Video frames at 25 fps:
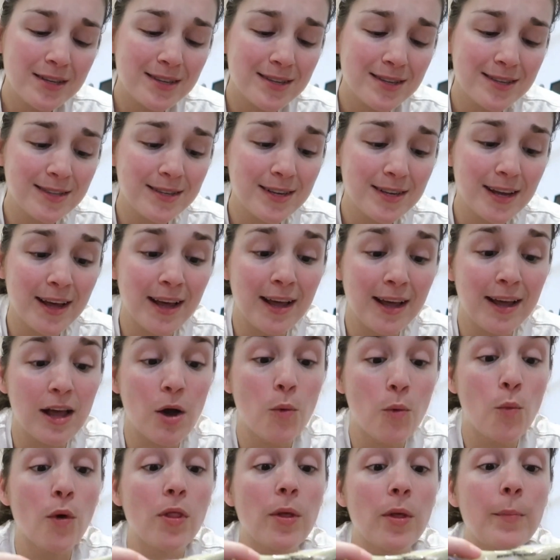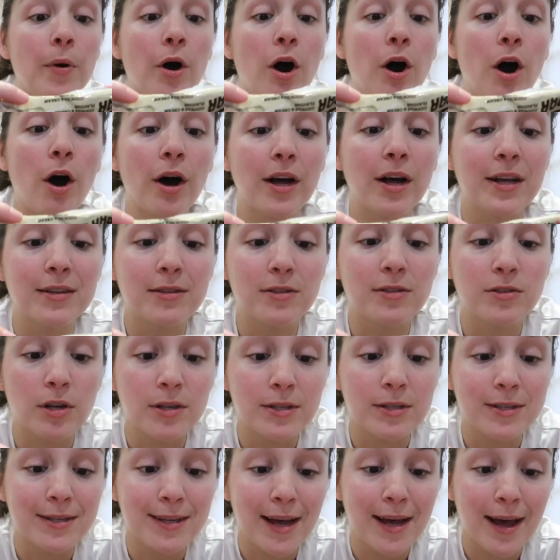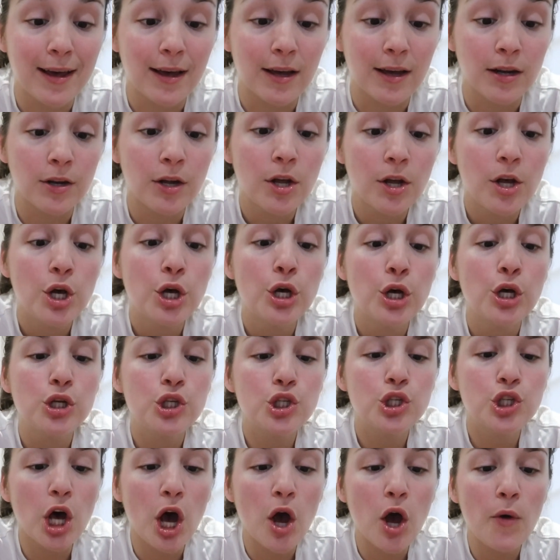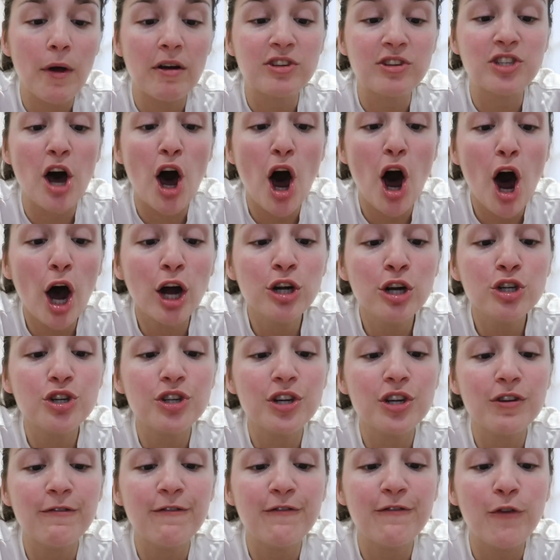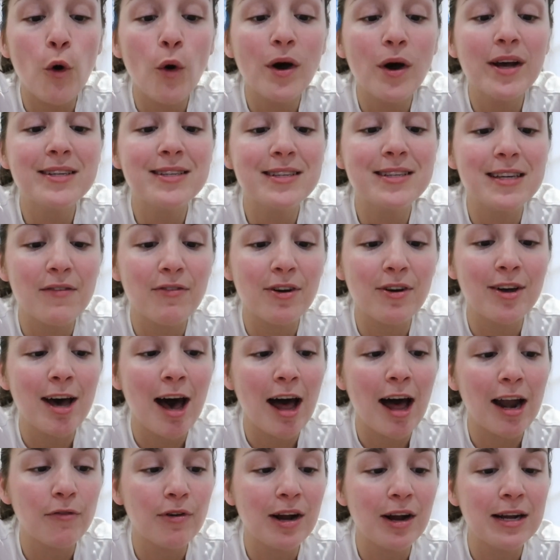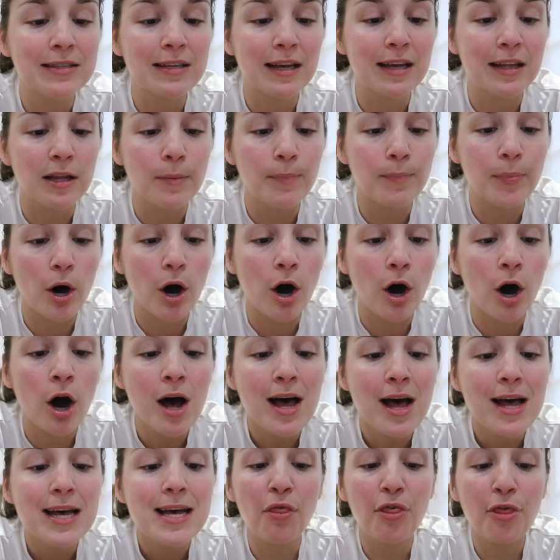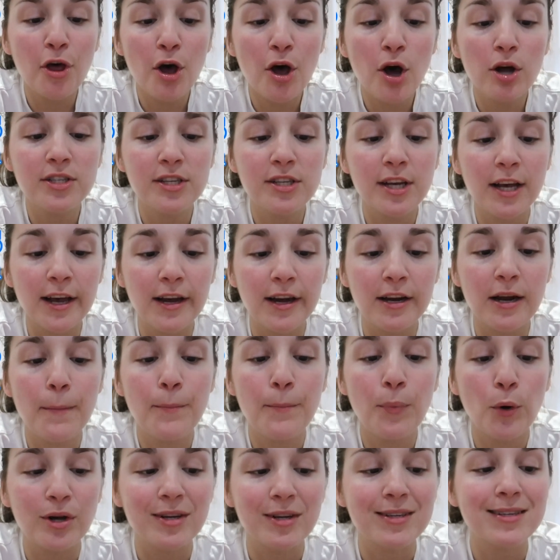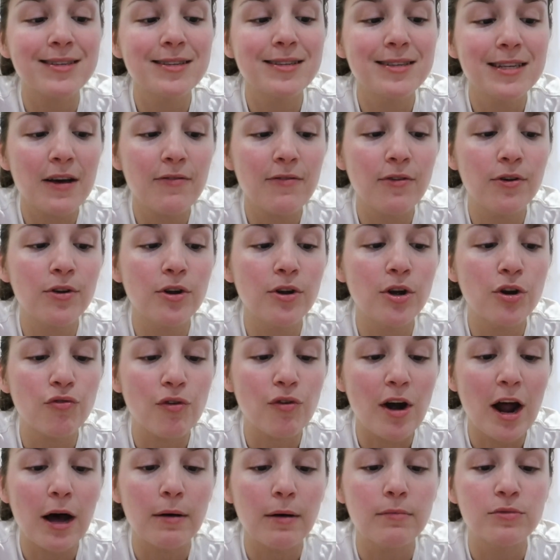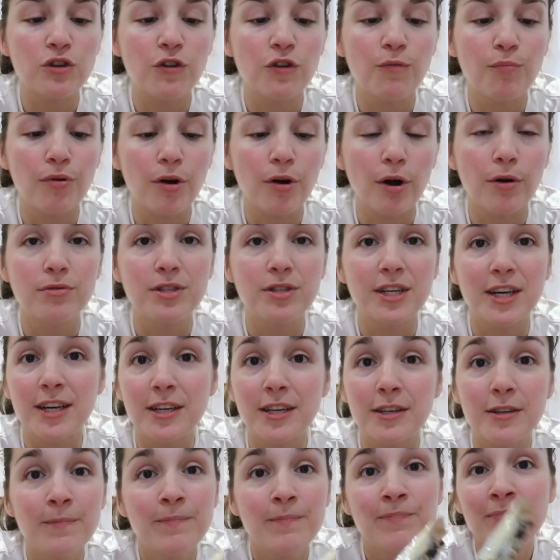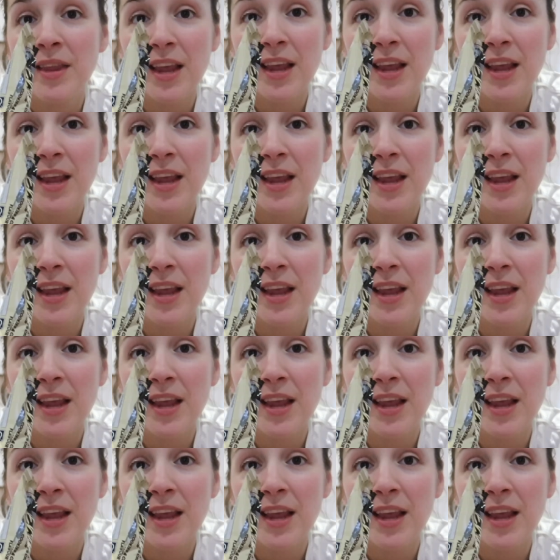To see what the bar is saying. So there's 147 calories in the bar and 13.7 grams of protein.